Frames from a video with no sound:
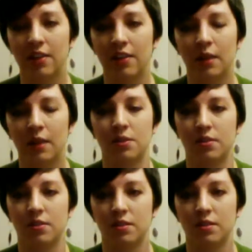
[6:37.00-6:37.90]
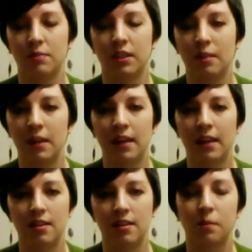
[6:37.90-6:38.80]
that was also something that made
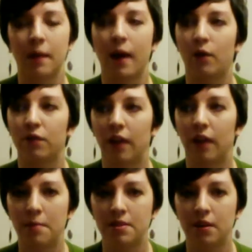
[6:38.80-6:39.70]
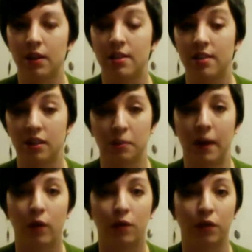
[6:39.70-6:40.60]
that such a powerful episode and such a
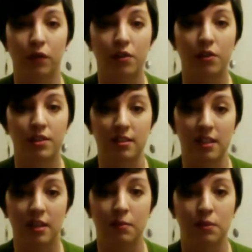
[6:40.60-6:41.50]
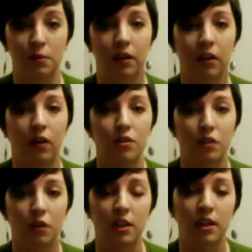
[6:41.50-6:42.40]
powerful closing scene between her and
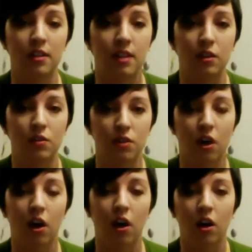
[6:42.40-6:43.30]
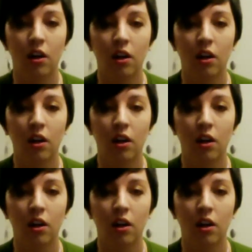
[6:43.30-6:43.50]
Jody, is that you saw